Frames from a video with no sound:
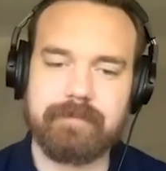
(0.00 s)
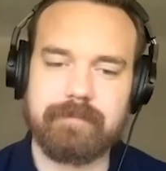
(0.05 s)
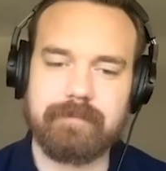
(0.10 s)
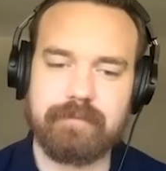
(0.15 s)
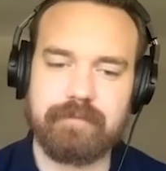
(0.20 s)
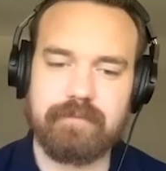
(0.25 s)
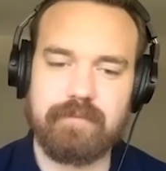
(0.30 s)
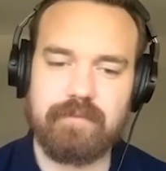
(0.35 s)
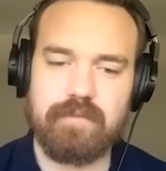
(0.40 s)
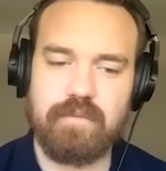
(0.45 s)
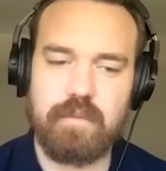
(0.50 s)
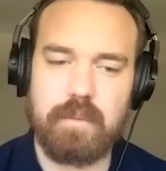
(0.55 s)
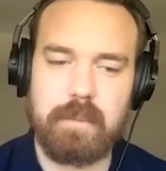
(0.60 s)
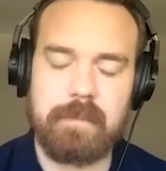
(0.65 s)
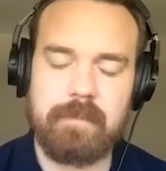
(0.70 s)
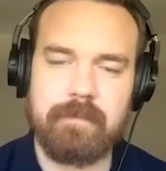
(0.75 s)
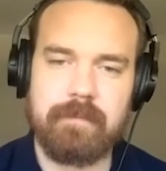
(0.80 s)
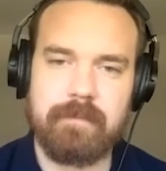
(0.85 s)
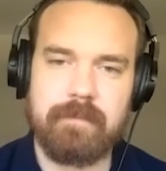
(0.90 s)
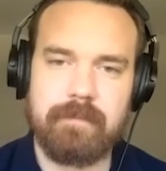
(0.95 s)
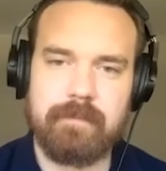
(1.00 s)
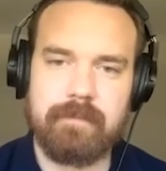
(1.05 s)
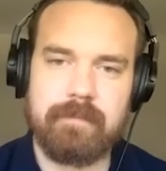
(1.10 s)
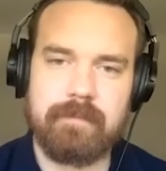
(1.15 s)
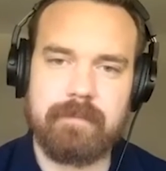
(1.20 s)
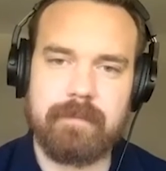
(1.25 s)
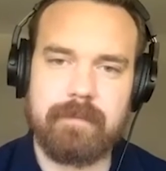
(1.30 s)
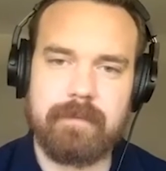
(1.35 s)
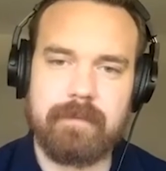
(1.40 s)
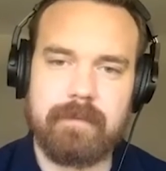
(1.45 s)

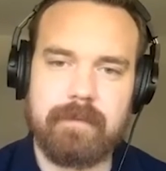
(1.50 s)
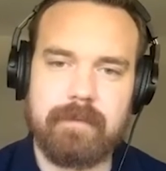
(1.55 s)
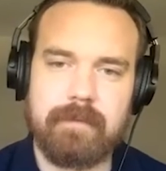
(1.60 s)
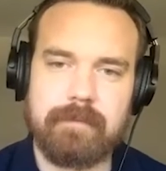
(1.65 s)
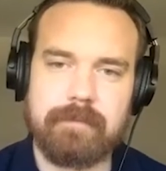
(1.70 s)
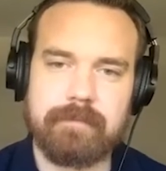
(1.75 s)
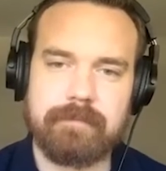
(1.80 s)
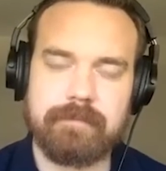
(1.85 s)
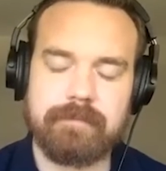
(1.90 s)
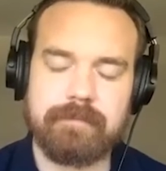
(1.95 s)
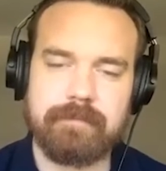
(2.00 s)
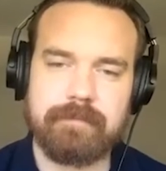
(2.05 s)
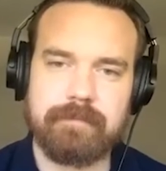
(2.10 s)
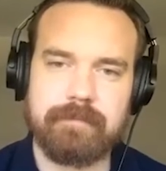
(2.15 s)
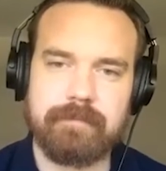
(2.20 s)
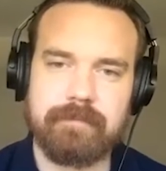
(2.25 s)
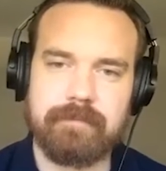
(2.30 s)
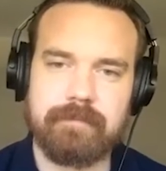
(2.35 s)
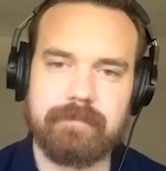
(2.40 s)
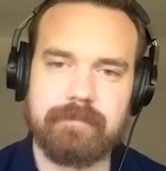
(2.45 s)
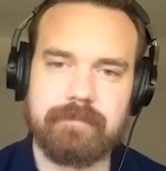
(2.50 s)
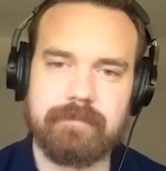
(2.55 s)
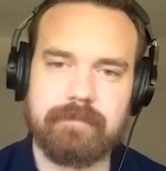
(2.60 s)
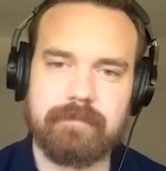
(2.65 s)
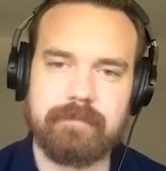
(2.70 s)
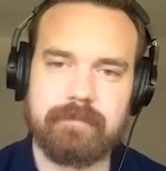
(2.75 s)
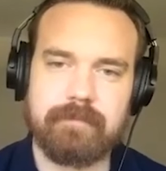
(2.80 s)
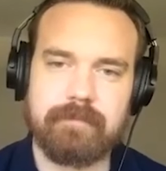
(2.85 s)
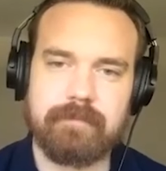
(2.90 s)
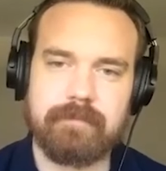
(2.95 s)

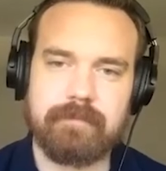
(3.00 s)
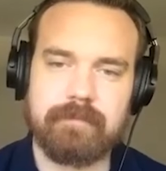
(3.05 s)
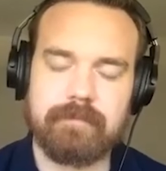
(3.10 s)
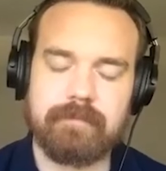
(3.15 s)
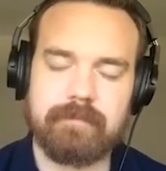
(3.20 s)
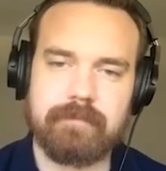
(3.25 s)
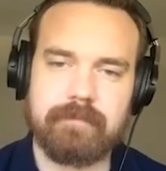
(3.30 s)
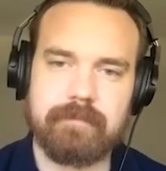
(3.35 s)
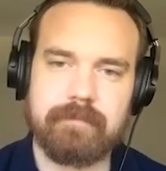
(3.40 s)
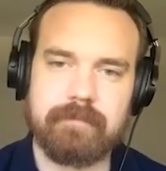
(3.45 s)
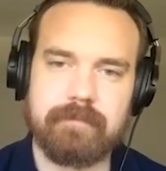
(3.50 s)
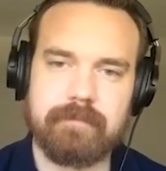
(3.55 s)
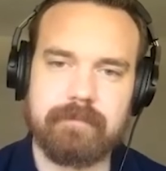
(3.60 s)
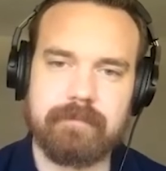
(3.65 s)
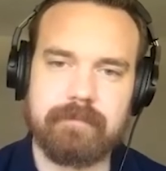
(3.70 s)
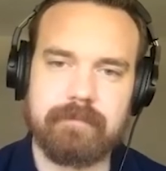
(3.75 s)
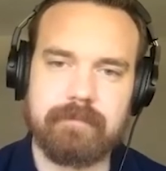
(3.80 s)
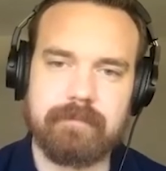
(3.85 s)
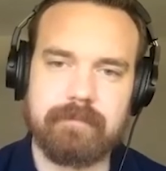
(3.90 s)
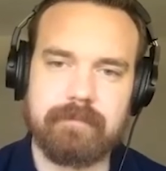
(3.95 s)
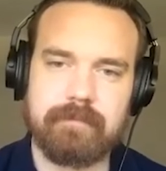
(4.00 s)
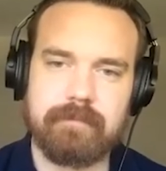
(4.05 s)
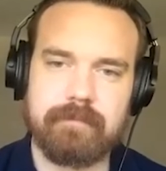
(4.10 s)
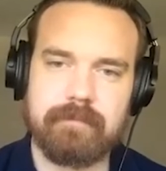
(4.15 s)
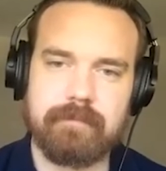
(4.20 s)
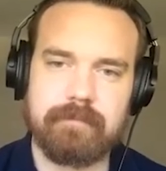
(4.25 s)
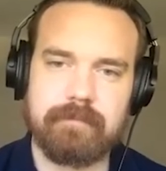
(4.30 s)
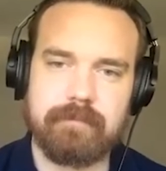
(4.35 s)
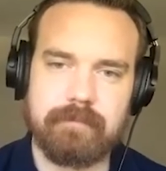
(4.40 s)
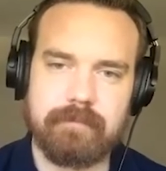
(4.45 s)

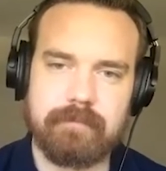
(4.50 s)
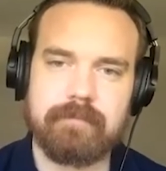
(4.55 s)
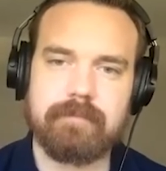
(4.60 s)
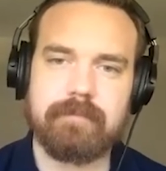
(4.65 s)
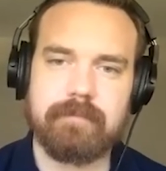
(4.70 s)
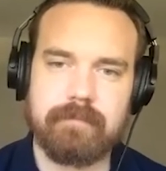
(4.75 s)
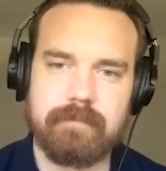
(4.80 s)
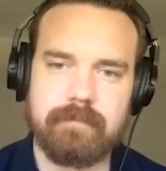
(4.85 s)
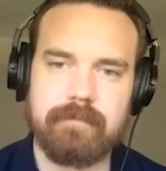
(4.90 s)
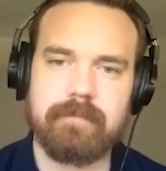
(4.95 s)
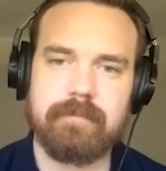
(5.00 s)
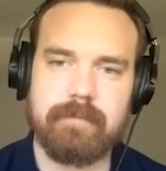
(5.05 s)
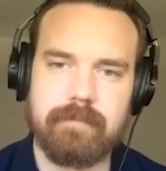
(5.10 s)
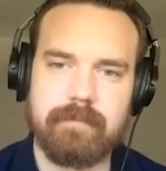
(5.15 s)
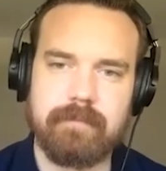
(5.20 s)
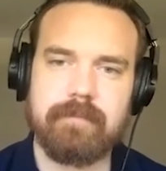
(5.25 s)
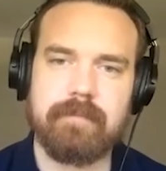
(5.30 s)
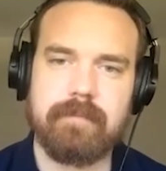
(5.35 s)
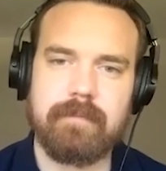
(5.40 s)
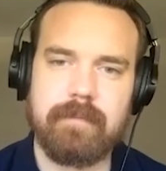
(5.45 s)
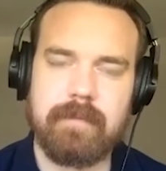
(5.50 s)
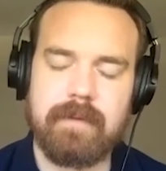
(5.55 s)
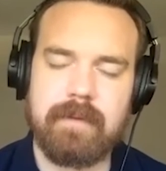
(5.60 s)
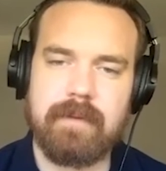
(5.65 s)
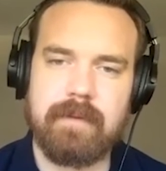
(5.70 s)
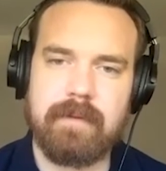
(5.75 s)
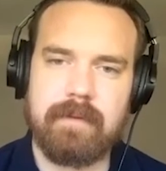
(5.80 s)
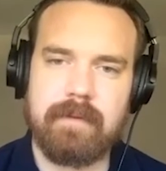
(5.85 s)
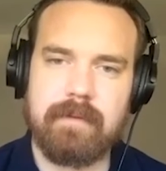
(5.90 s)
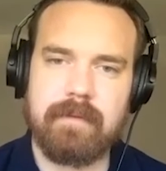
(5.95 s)

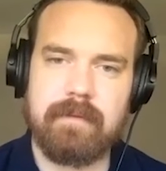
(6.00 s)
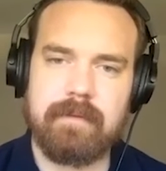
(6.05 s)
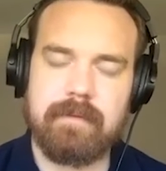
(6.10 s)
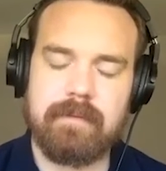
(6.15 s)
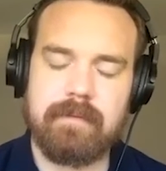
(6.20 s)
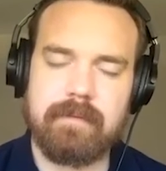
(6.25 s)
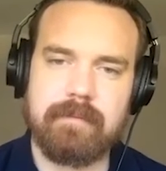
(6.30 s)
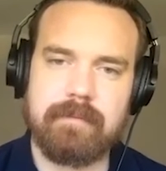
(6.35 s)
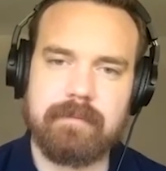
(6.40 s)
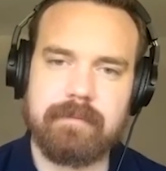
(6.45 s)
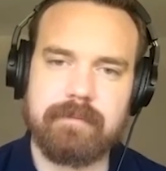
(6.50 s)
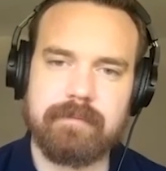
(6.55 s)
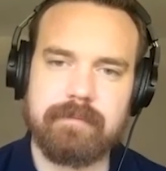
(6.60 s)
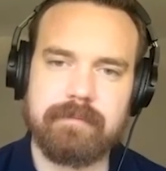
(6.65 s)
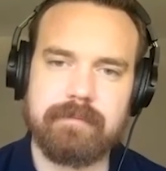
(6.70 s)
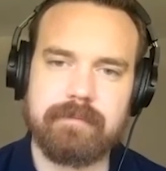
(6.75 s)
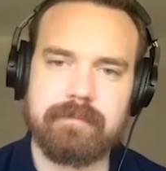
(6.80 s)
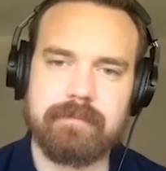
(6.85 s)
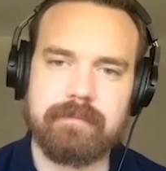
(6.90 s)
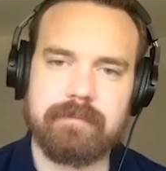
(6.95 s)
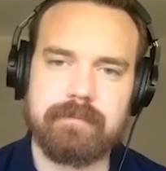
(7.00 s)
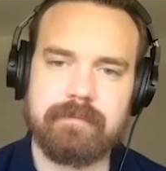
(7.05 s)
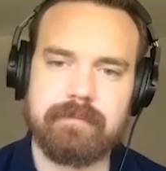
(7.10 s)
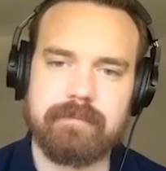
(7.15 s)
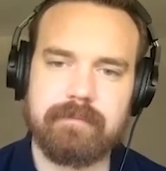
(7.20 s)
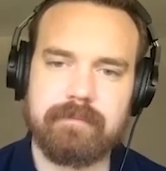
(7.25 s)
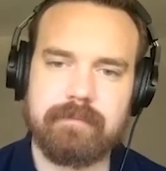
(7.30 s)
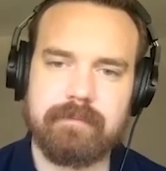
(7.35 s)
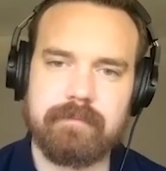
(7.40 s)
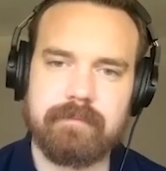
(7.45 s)

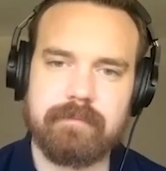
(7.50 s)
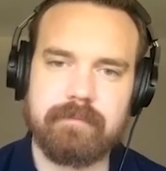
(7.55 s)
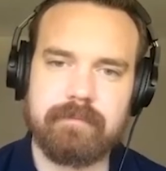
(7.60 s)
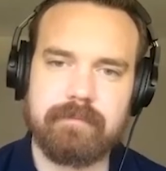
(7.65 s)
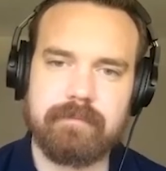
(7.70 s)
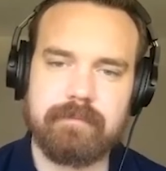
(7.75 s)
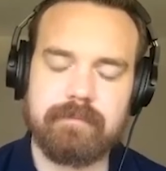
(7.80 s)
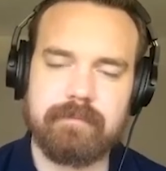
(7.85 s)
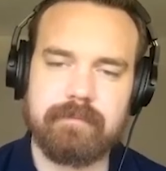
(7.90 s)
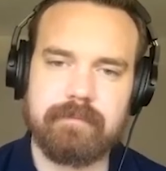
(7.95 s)
This person isn't speaking.